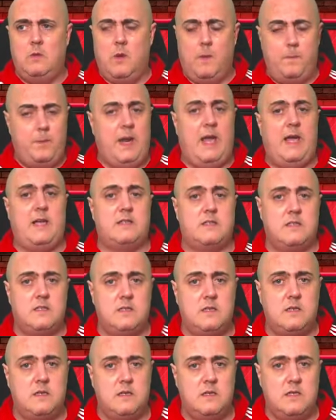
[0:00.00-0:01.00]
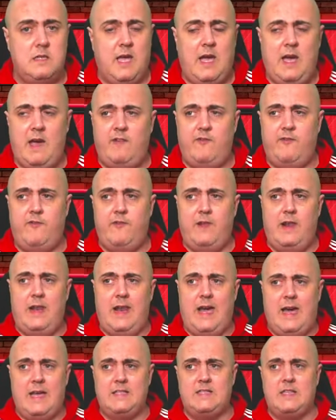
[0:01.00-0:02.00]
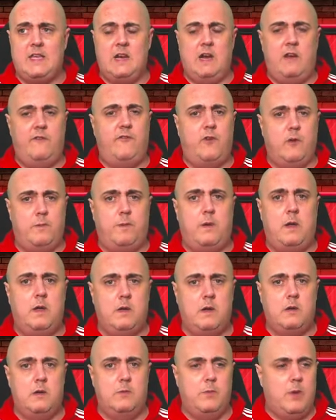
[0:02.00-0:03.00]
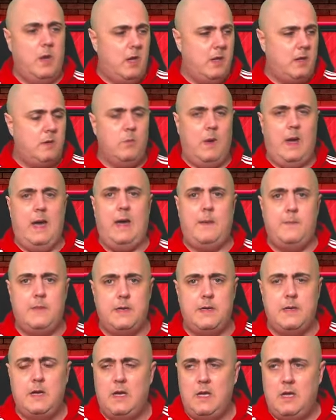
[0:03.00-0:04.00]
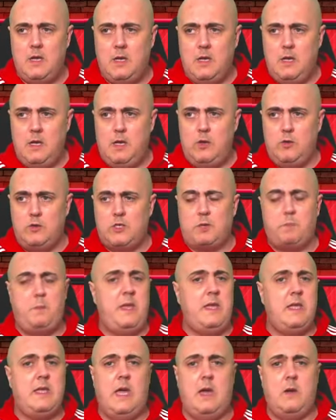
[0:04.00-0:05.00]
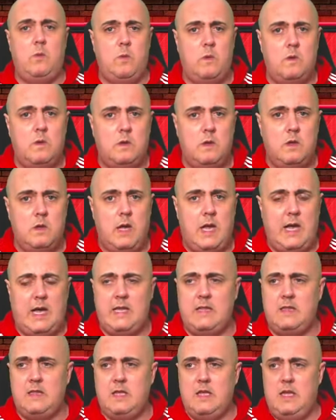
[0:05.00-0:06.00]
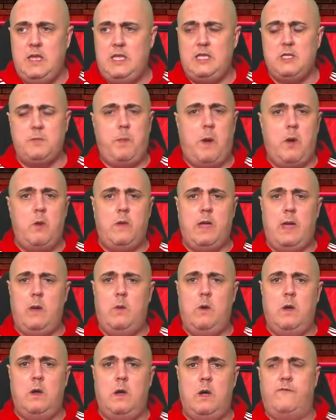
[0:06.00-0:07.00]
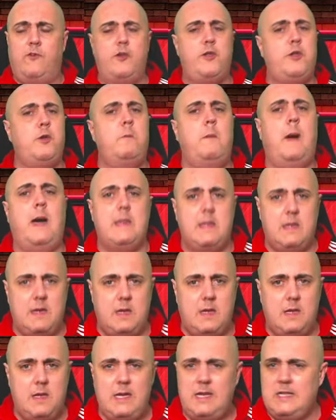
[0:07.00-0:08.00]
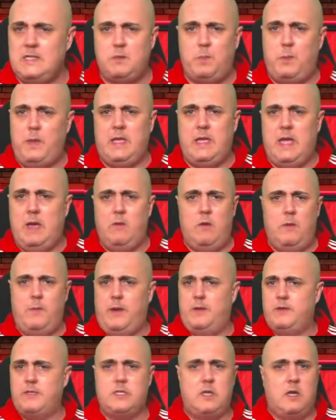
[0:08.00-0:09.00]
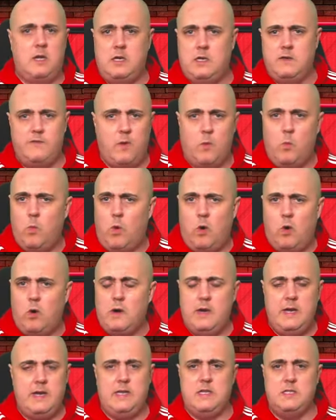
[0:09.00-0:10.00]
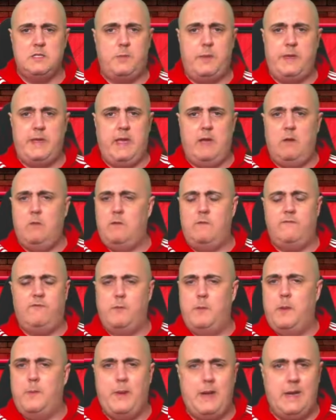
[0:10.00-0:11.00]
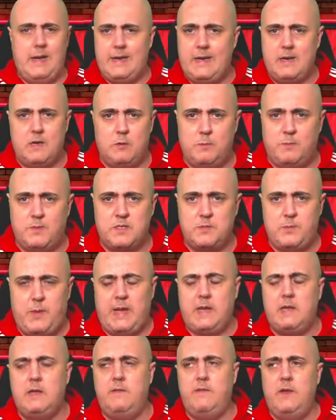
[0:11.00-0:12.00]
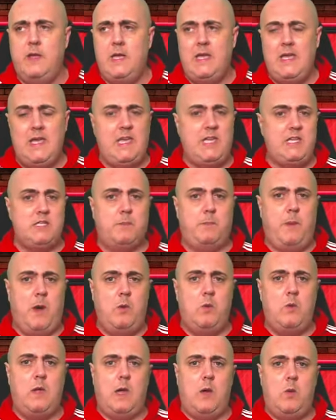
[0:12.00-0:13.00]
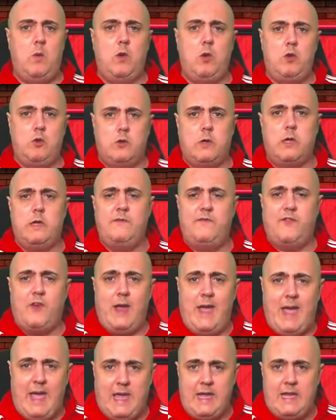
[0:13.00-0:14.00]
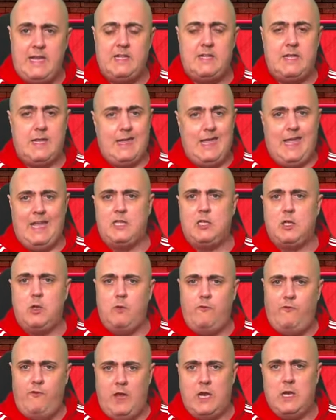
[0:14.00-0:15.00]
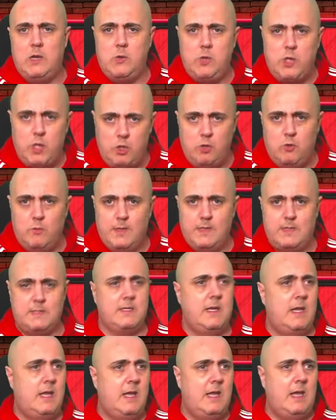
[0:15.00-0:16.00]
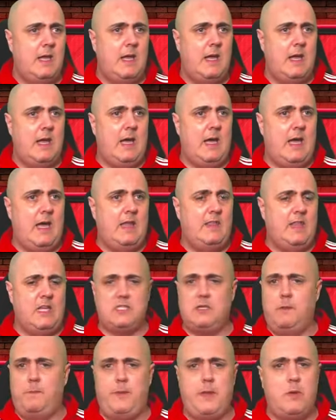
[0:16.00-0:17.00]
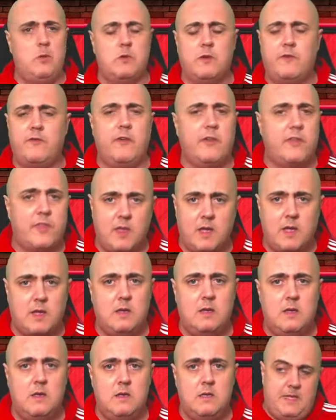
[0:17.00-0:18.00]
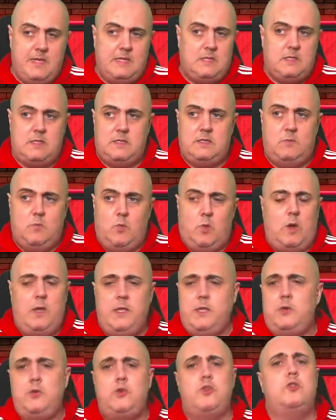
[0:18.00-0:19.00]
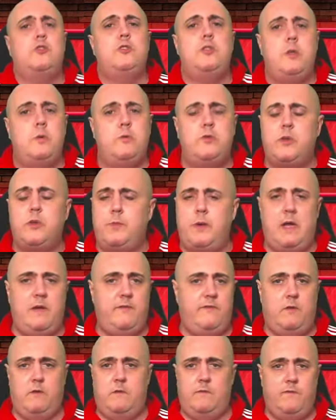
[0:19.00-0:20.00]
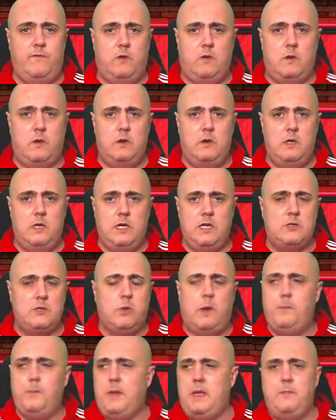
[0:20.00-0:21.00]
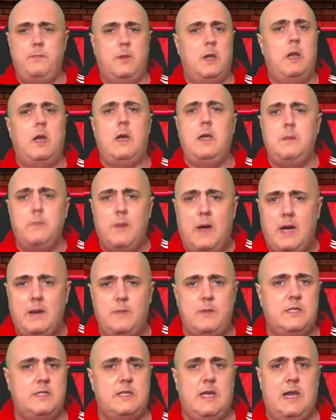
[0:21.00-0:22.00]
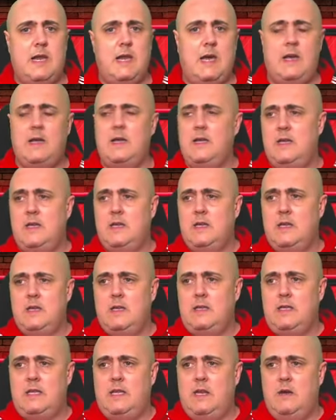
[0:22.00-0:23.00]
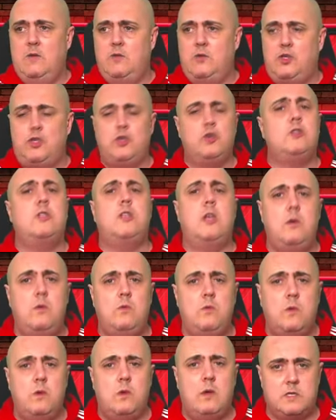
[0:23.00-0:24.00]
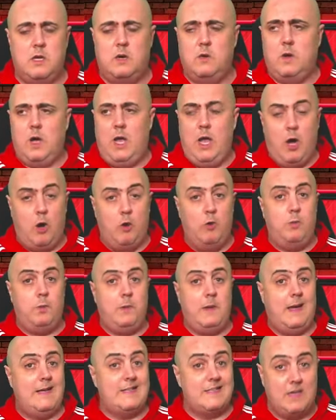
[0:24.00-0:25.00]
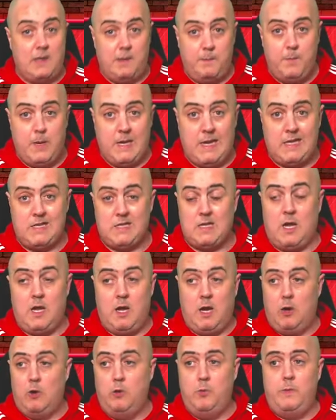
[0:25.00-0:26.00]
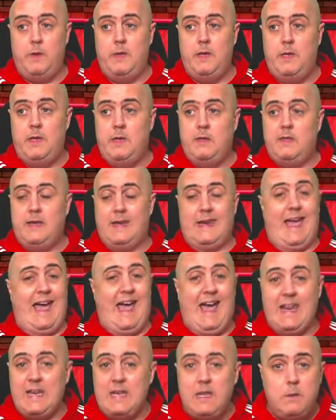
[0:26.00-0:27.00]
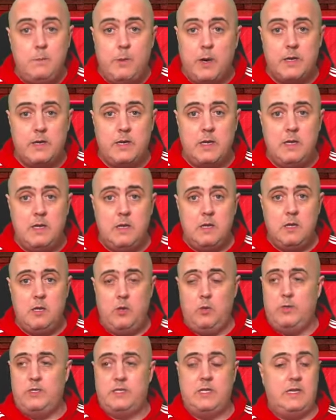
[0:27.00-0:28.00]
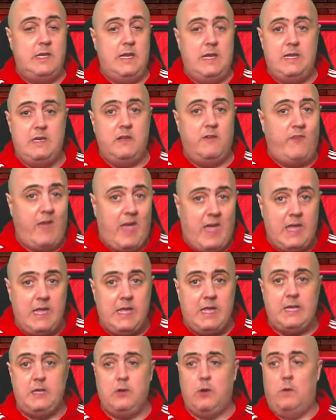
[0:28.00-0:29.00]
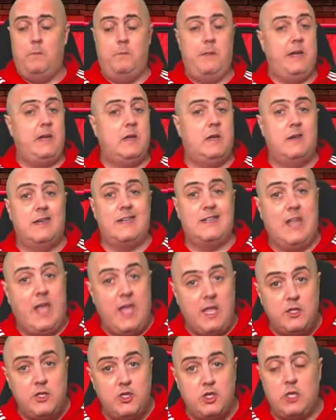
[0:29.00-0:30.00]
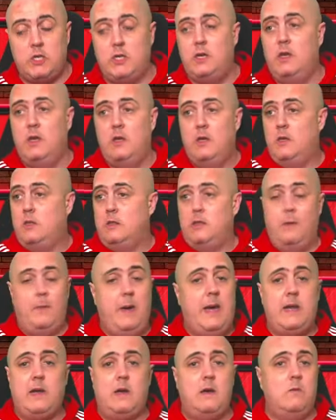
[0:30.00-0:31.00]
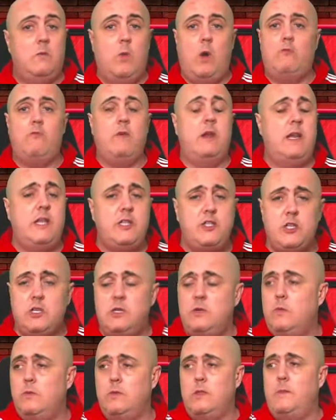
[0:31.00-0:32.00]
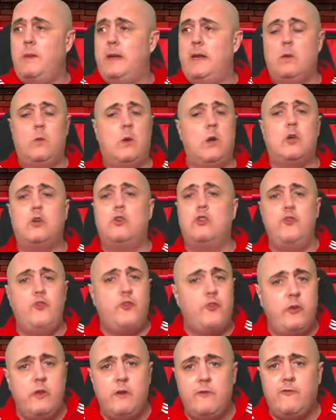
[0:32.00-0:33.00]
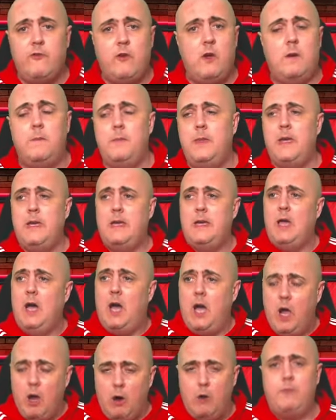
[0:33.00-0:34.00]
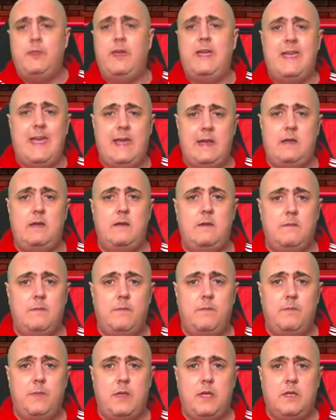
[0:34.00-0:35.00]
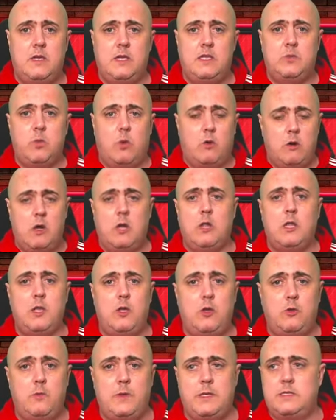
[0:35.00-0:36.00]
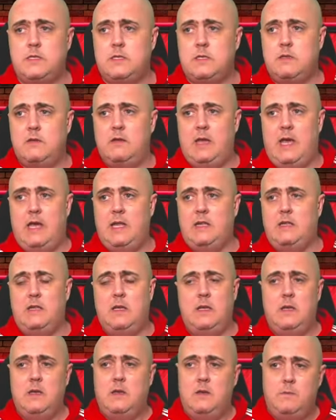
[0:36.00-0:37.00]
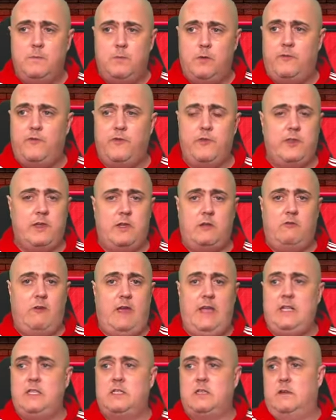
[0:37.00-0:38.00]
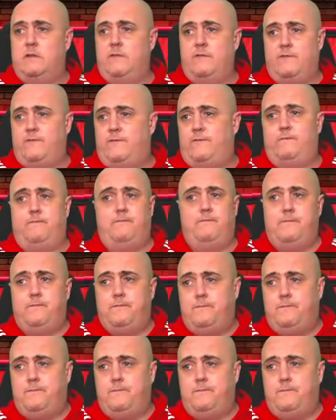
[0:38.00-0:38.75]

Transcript: we're blessed to have lads at our football club like Mohamed who speak out. And he spoke out for humanity. He didn't speak out about a side of a war. He didn't speak out from a political perspective. He spoke out looking for aid to get to fellow humans. And that's a beautiful thing. It's what you should use your platform for. It's what people like Mohamed Salah, you know, should do. So I hope, as an impact, I hope that anybody who is in need of aid or medical attention, no matter what religion, no matter what country you're from, I hope they get it. Because we're all humans, and but for the grace of